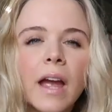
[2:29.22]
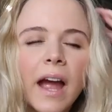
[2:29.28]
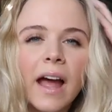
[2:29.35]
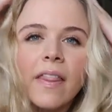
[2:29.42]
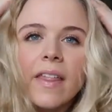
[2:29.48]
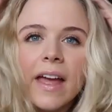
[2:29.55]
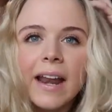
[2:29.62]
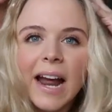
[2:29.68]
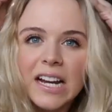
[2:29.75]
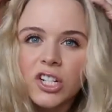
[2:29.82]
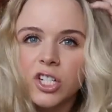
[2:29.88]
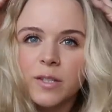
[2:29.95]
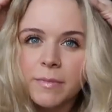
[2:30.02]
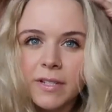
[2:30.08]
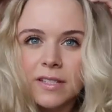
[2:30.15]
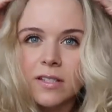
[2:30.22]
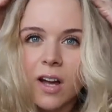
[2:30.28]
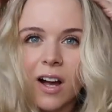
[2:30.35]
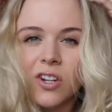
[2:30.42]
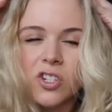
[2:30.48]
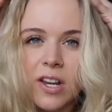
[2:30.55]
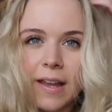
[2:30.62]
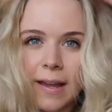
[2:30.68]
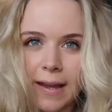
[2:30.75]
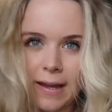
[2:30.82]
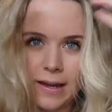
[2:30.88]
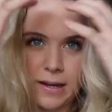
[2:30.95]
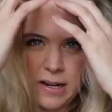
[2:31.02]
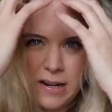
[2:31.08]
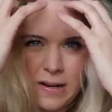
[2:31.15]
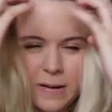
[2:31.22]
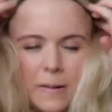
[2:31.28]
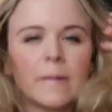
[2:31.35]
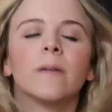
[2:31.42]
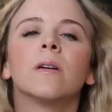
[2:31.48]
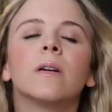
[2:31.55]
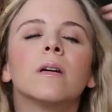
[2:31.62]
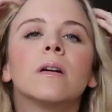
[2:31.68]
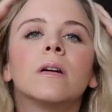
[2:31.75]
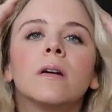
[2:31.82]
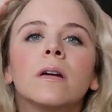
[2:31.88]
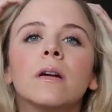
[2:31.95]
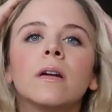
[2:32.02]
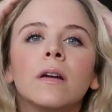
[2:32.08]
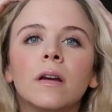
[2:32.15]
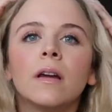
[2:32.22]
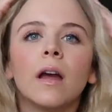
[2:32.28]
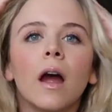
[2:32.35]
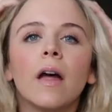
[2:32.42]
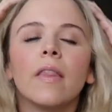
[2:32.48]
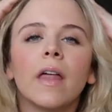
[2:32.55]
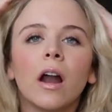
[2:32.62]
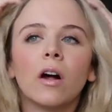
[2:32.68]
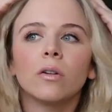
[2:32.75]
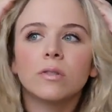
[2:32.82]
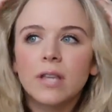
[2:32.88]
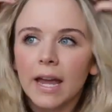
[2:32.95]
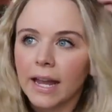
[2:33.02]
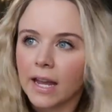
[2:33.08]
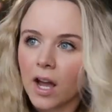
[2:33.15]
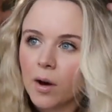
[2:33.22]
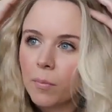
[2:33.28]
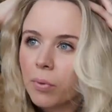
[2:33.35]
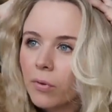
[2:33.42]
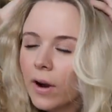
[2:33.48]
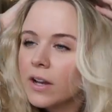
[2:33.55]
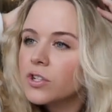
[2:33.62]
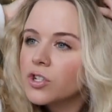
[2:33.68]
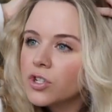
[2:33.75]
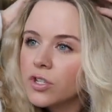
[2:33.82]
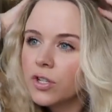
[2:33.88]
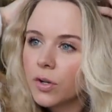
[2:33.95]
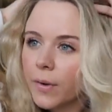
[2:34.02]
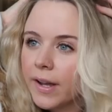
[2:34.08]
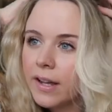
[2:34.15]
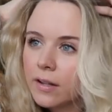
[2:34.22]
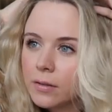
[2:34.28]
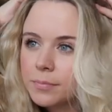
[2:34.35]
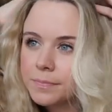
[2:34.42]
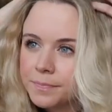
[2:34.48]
And then I just massage it in, and then I'll take a brush to it.